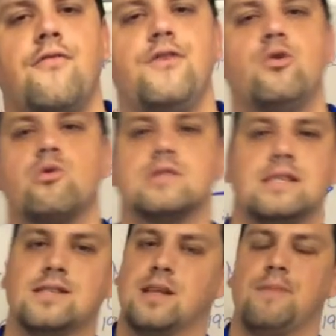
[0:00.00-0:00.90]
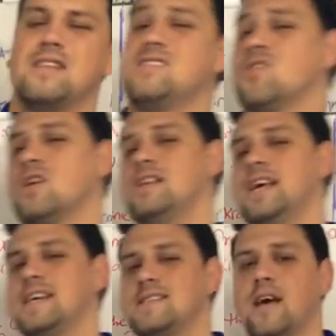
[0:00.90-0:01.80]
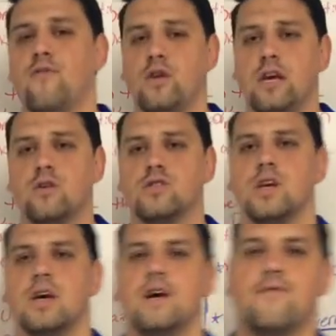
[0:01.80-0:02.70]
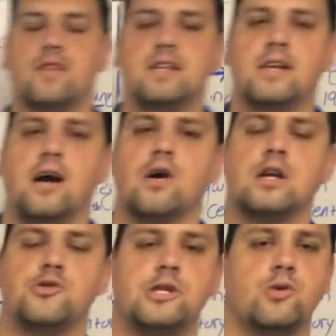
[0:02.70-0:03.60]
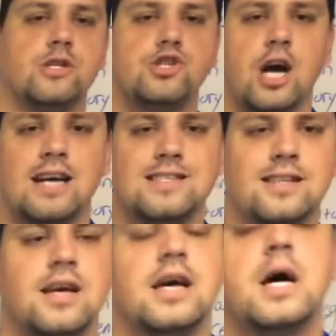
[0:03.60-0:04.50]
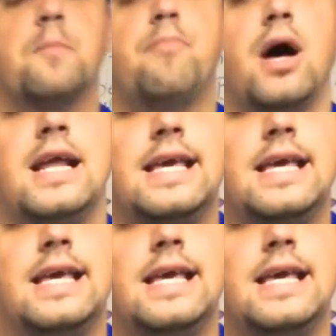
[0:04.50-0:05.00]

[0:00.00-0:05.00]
feudal system. Now, it's still going to take several years for the entire country to adjust, but